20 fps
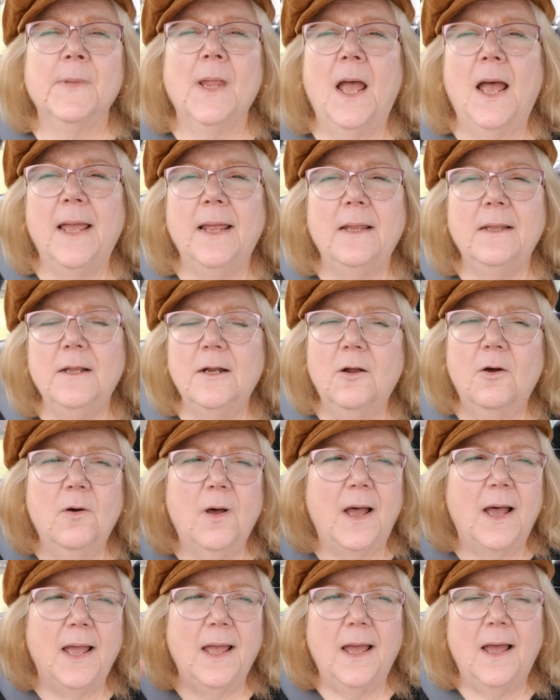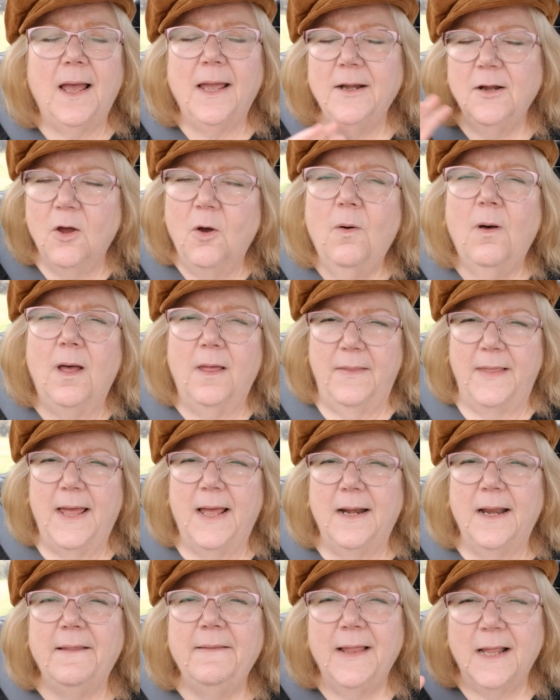I, you know, I, I know all
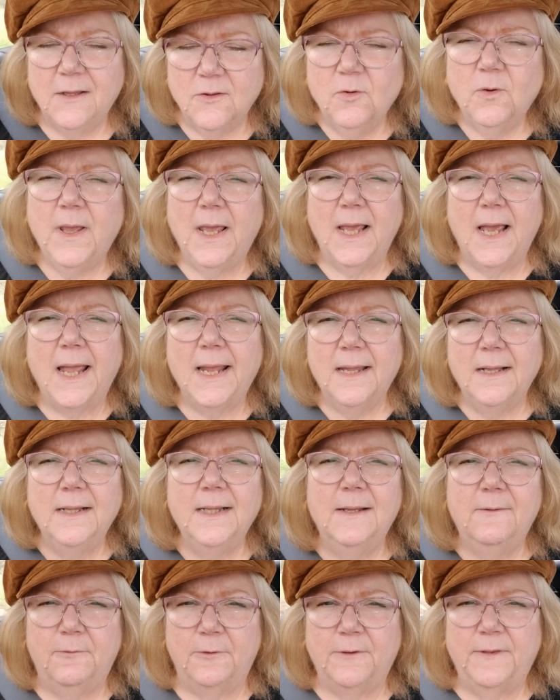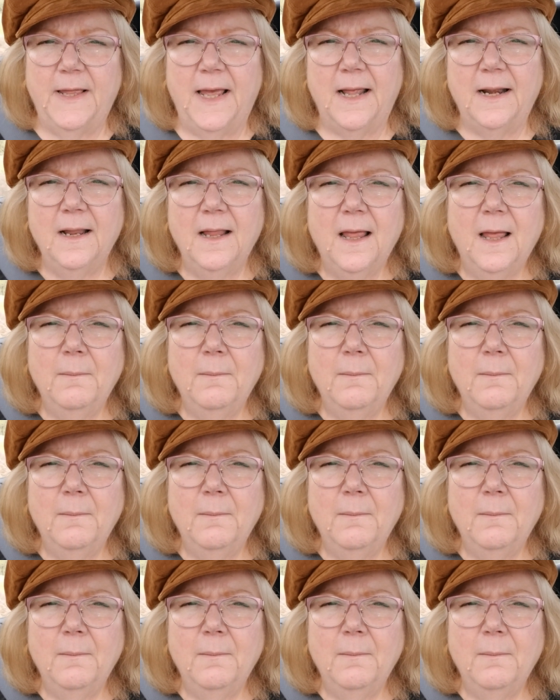that. And that's okay. I can live with that.